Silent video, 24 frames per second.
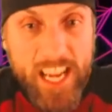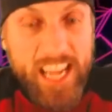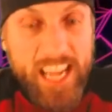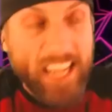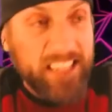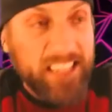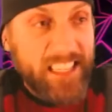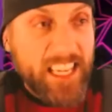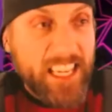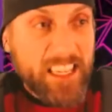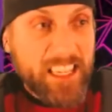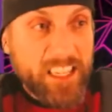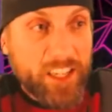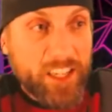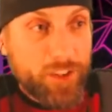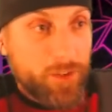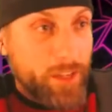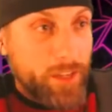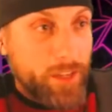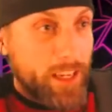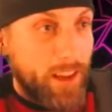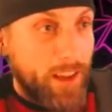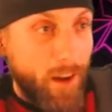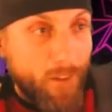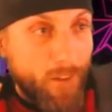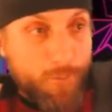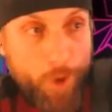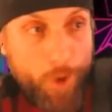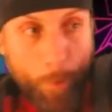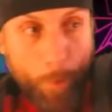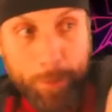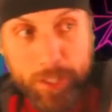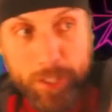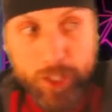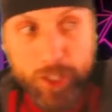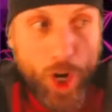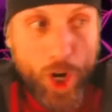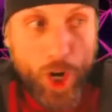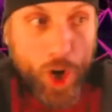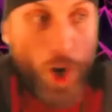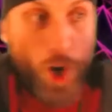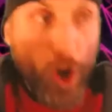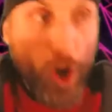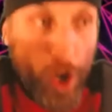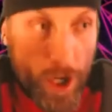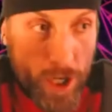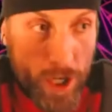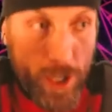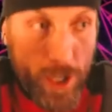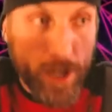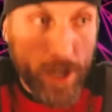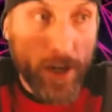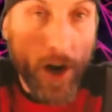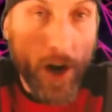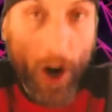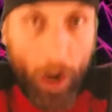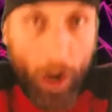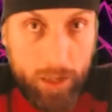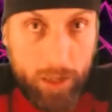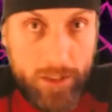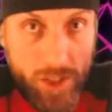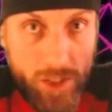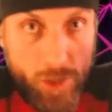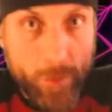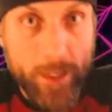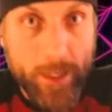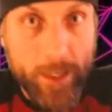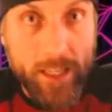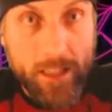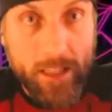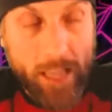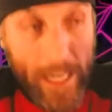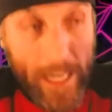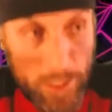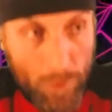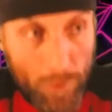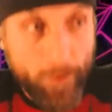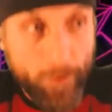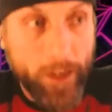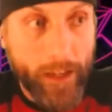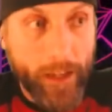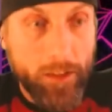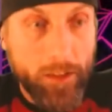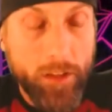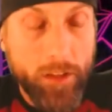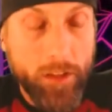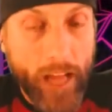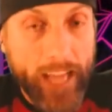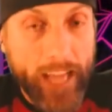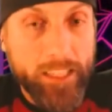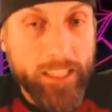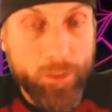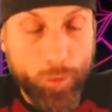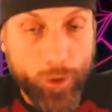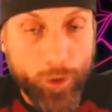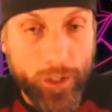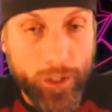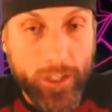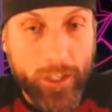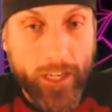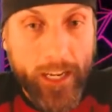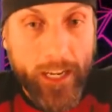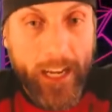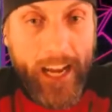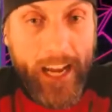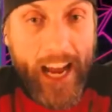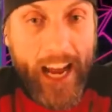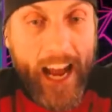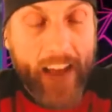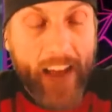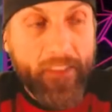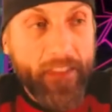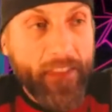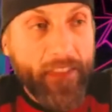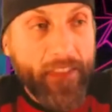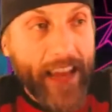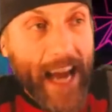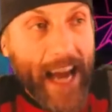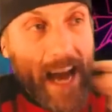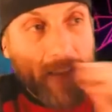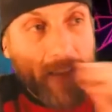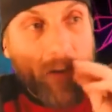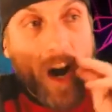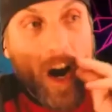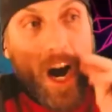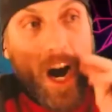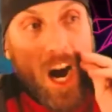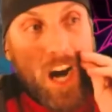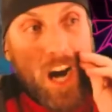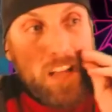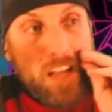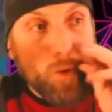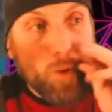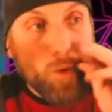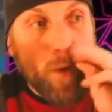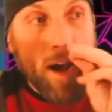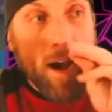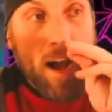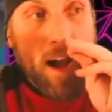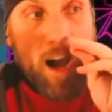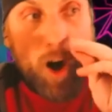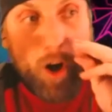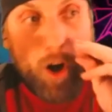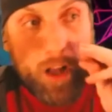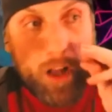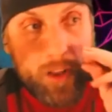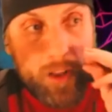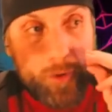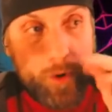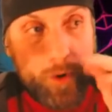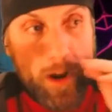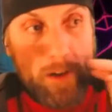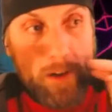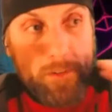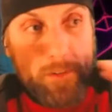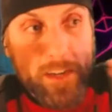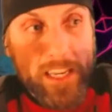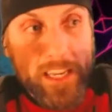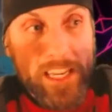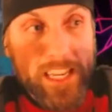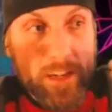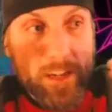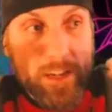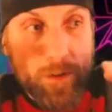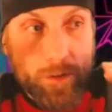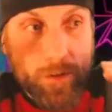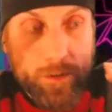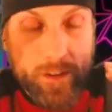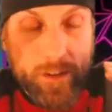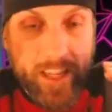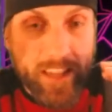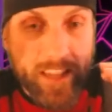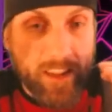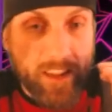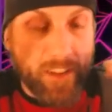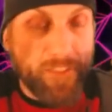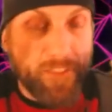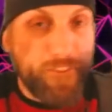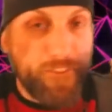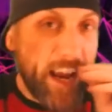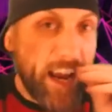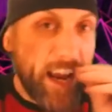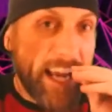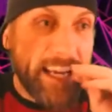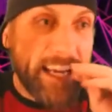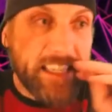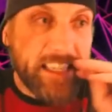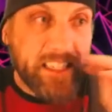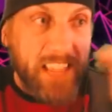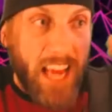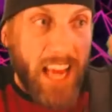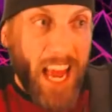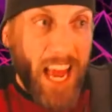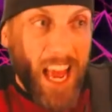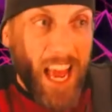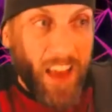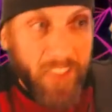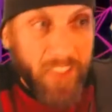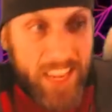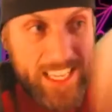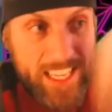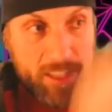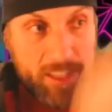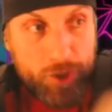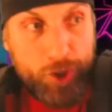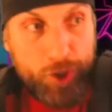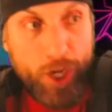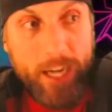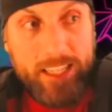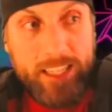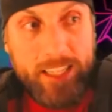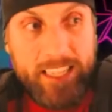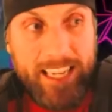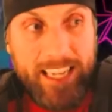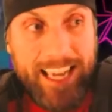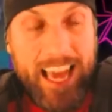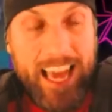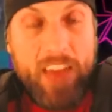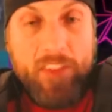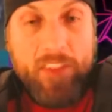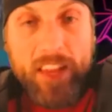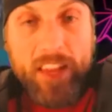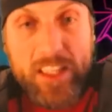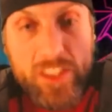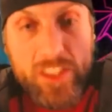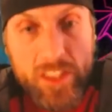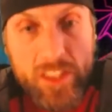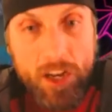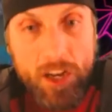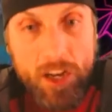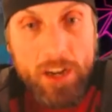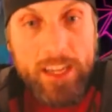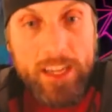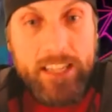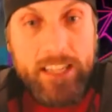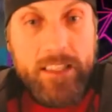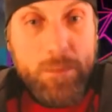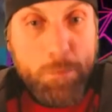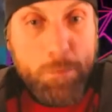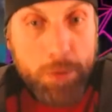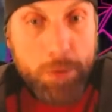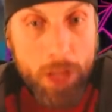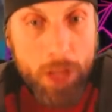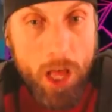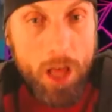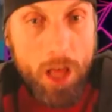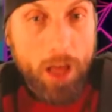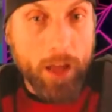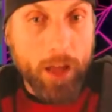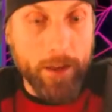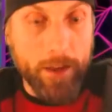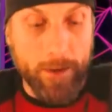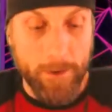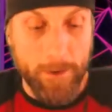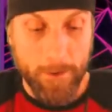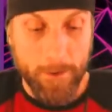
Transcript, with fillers: is they literally hook onto it like a regular lice would, and then they have a hollow out, hollowed out needle in their face, and they inject it, and they suck its blood.